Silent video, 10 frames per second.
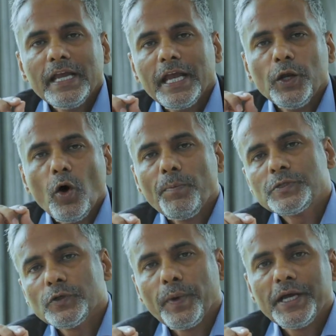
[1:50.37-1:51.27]
In
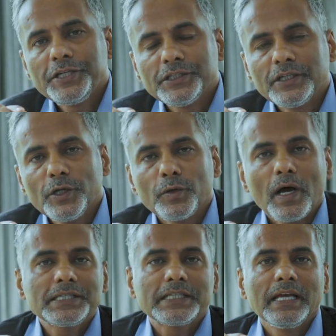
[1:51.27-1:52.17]
observation, you're
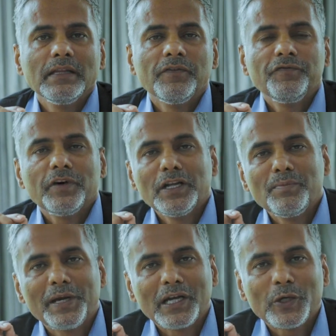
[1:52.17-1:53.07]
asking the
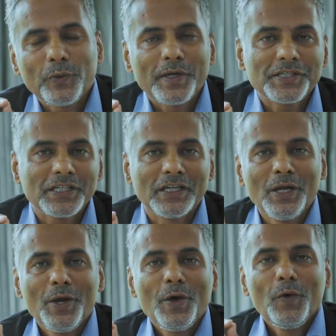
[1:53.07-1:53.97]
fundamental question,
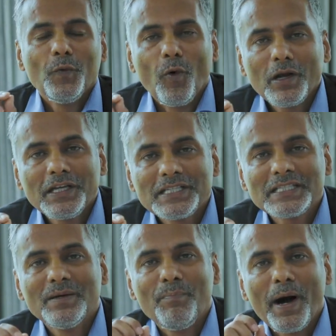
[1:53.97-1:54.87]
what
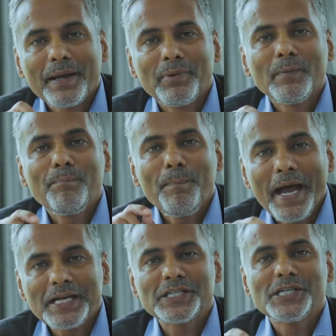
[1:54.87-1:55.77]
does the Bible
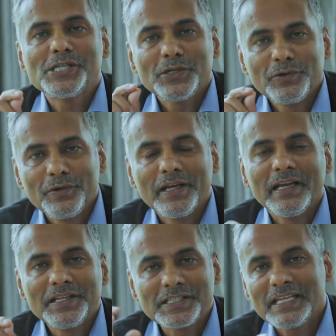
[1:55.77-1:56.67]
passage
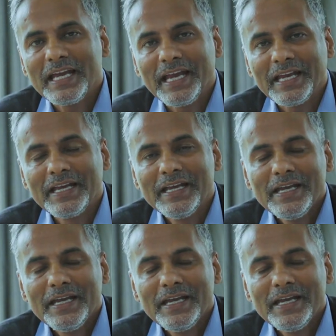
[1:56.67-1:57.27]
really say?